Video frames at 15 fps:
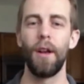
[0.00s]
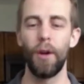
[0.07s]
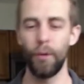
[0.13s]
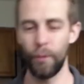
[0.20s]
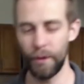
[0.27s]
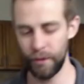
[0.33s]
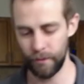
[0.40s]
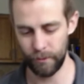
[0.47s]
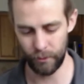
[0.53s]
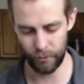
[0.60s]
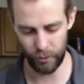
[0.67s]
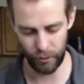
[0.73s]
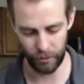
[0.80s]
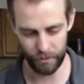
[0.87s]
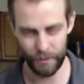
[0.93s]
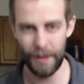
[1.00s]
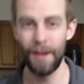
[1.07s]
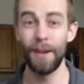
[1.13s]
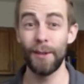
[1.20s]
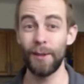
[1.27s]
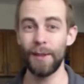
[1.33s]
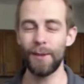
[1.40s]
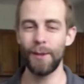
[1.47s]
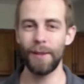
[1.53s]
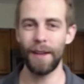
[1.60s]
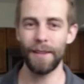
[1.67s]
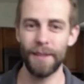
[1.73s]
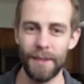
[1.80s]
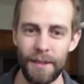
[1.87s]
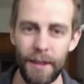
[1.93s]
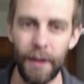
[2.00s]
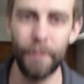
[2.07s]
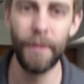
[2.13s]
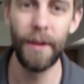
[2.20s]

wonderful roll. So let's do that this time.